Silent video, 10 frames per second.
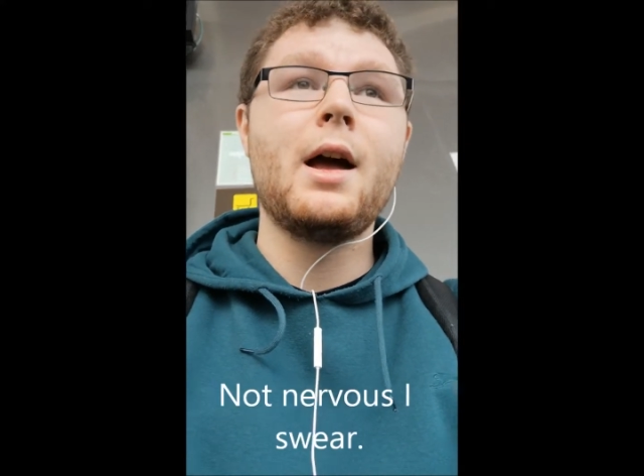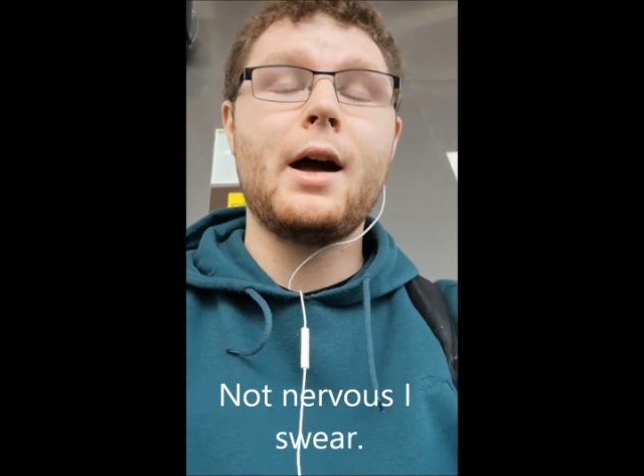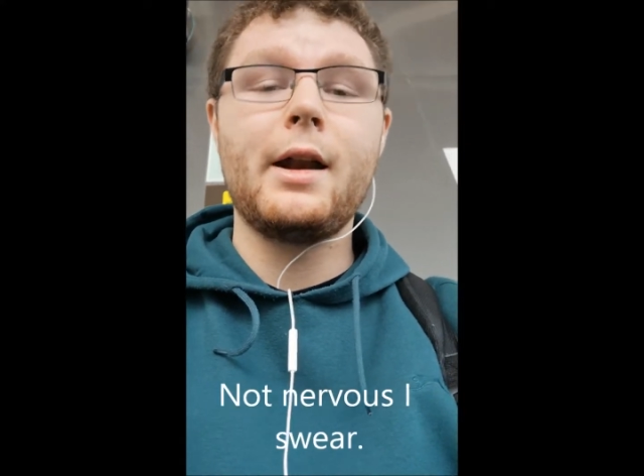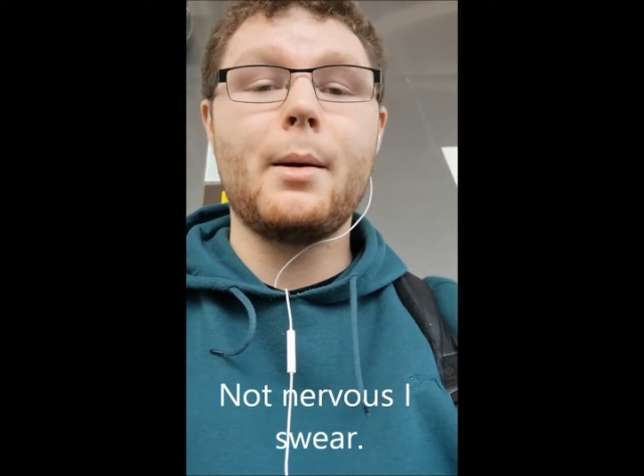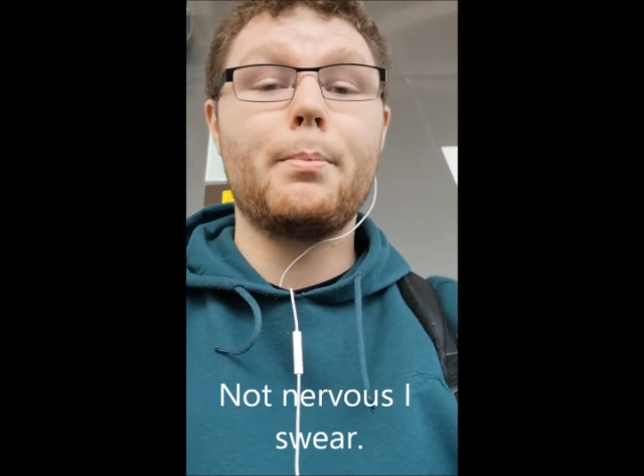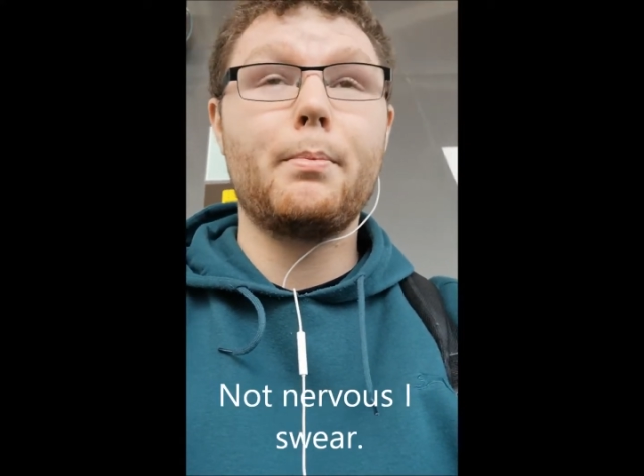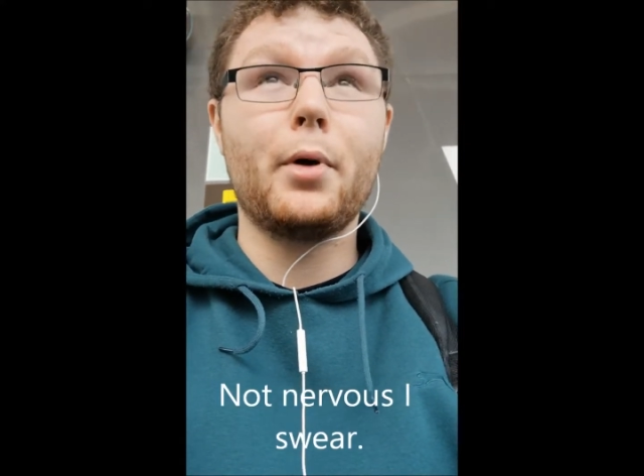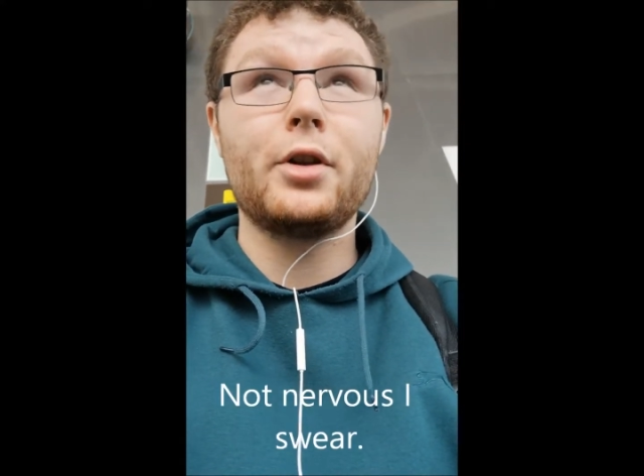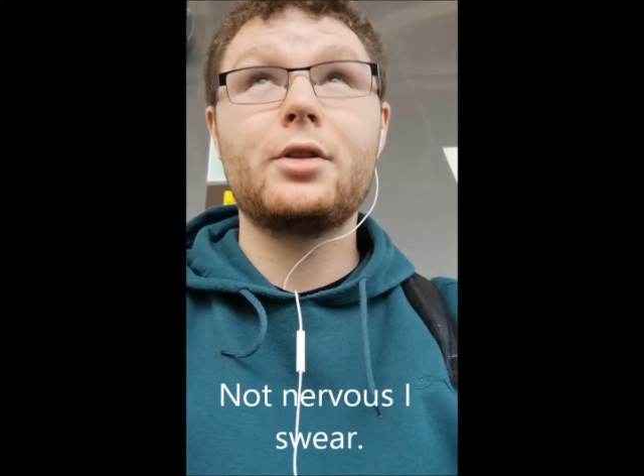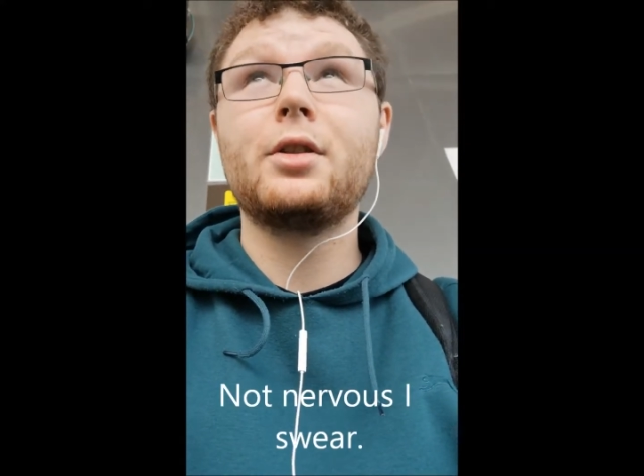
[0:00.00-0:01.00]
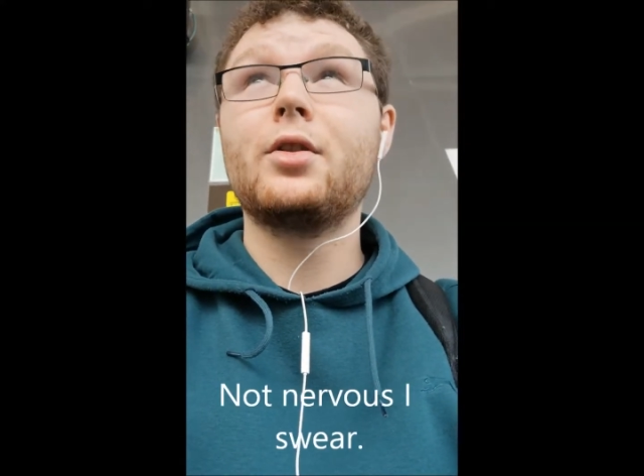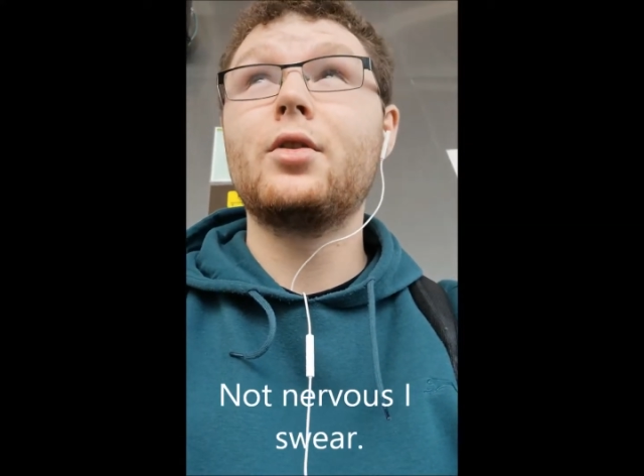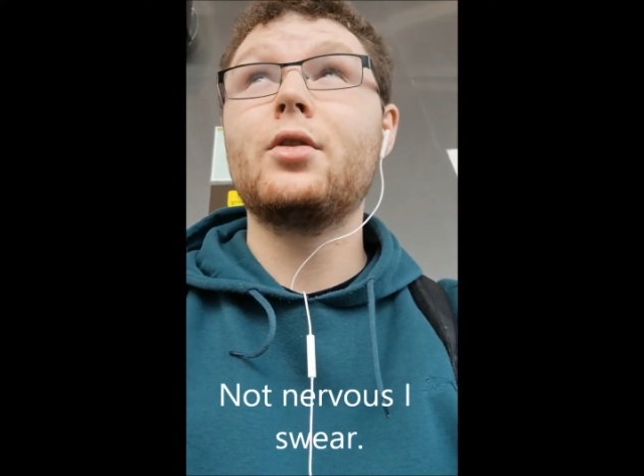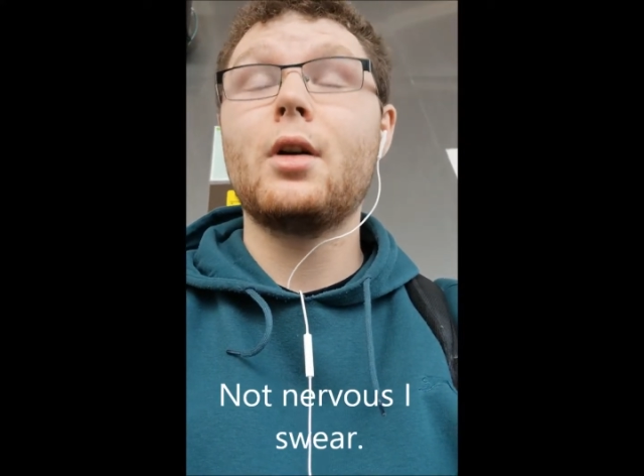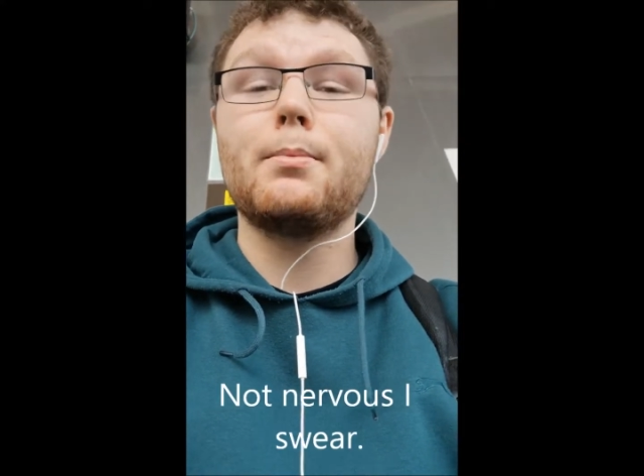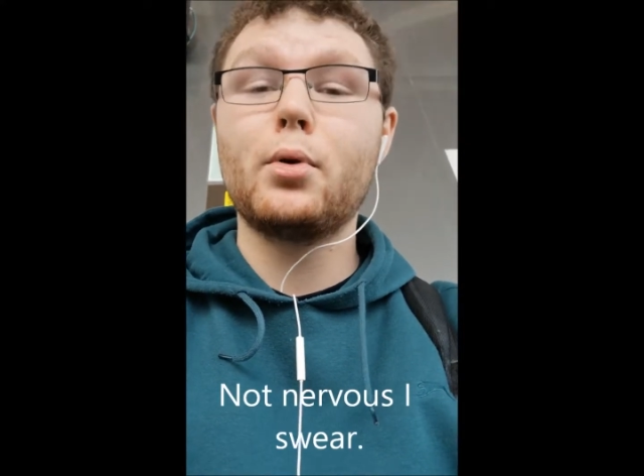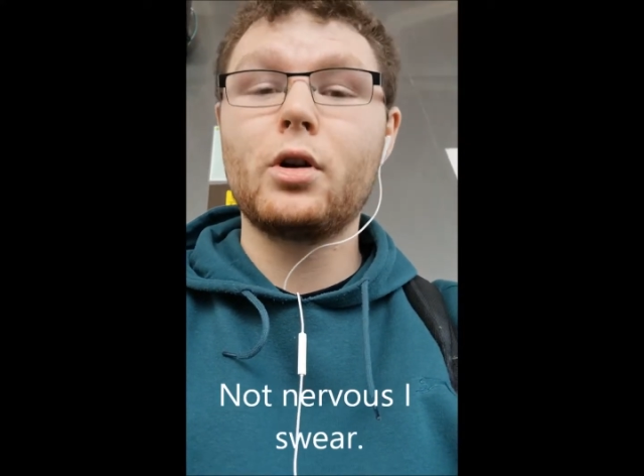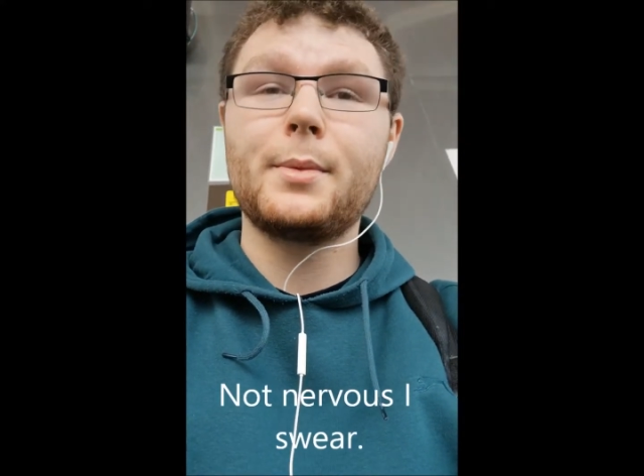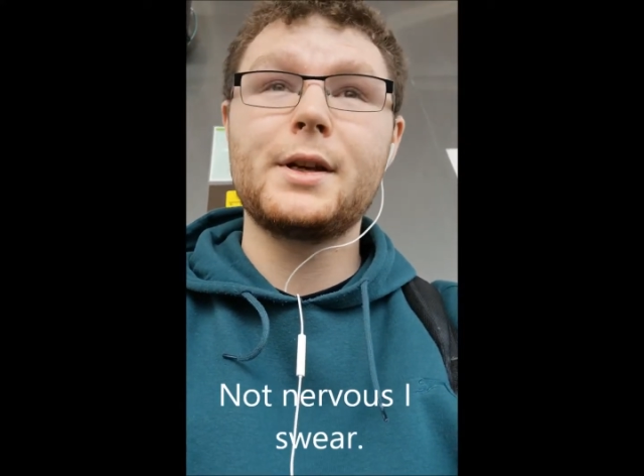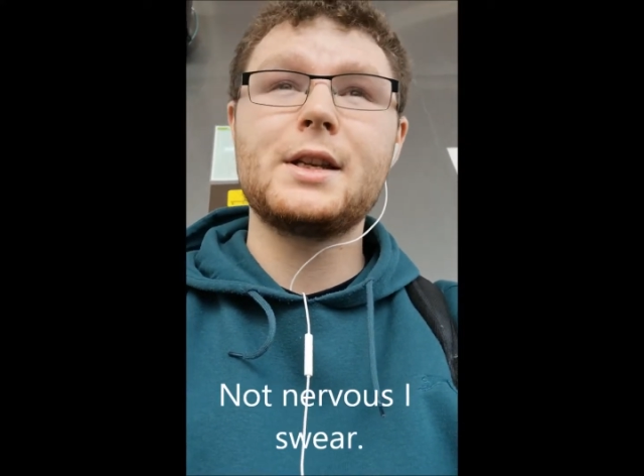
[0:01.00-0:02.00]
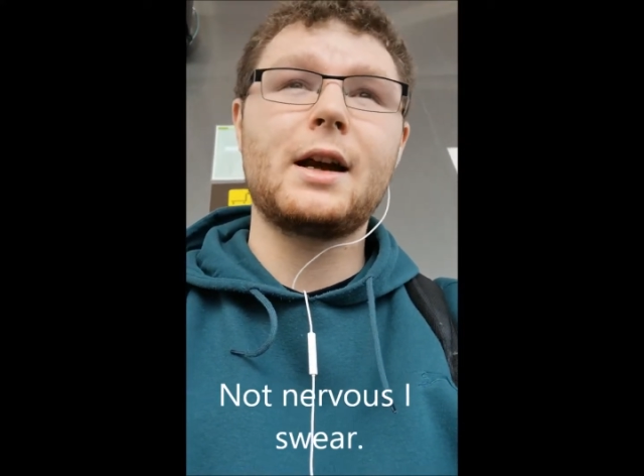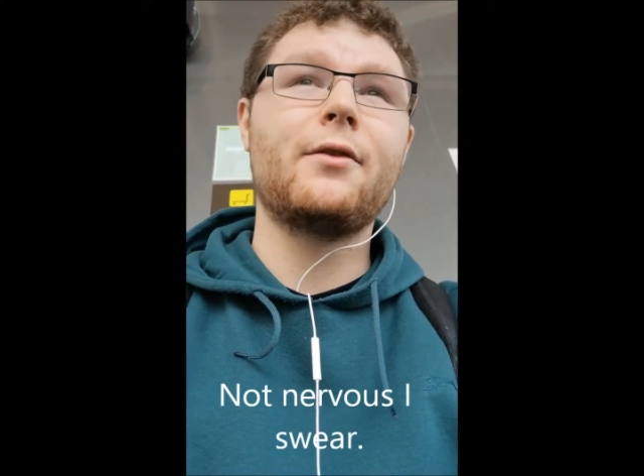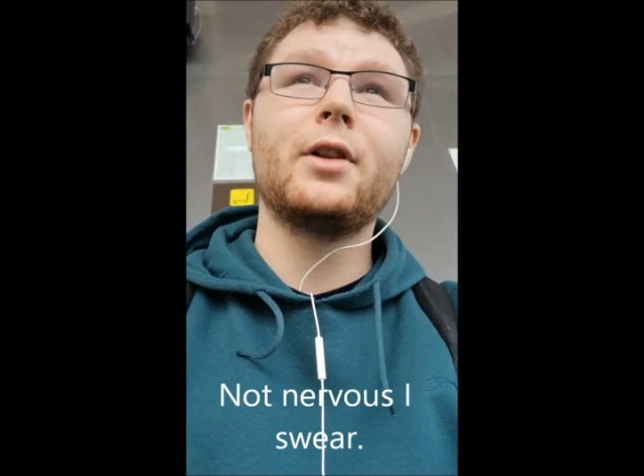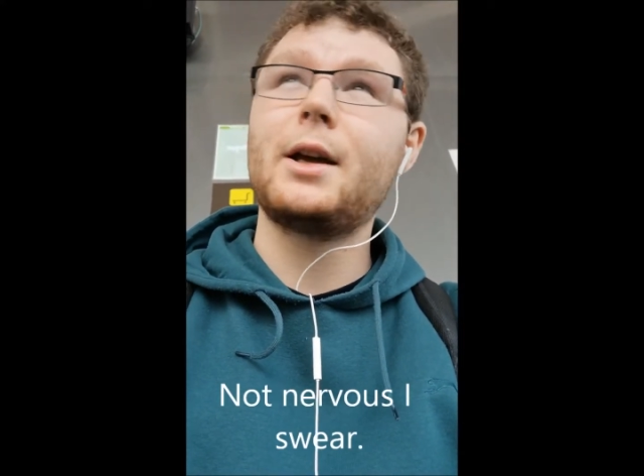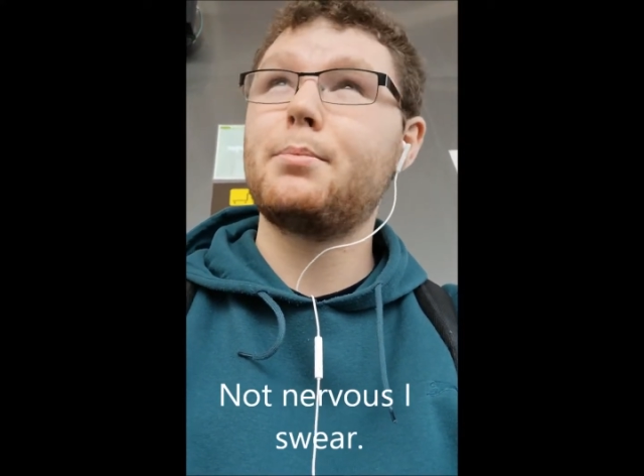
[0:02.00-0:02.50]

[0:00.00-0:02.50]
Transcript: and about to board my second flight.